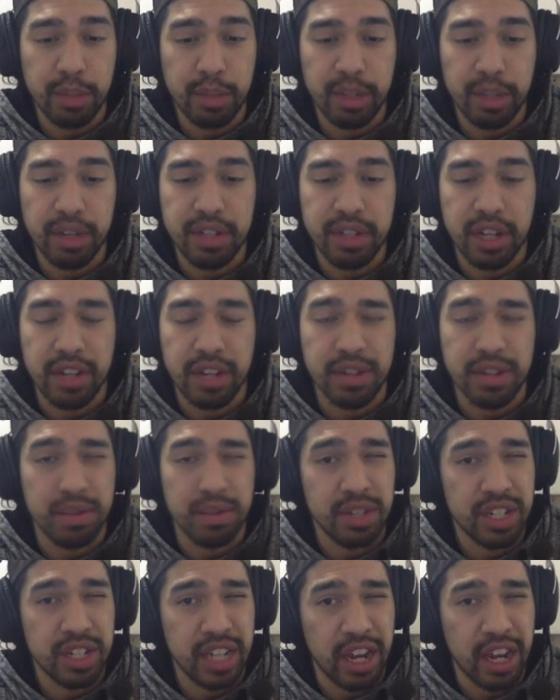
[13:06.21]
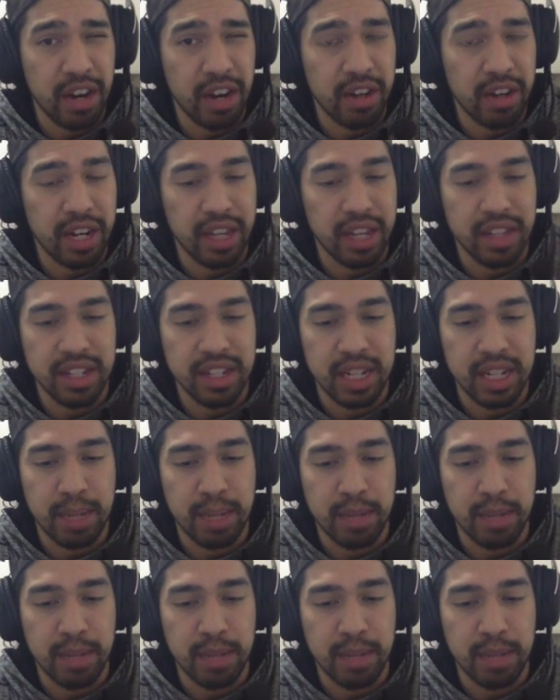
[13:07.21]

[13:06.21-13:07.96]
but I was also scared at the same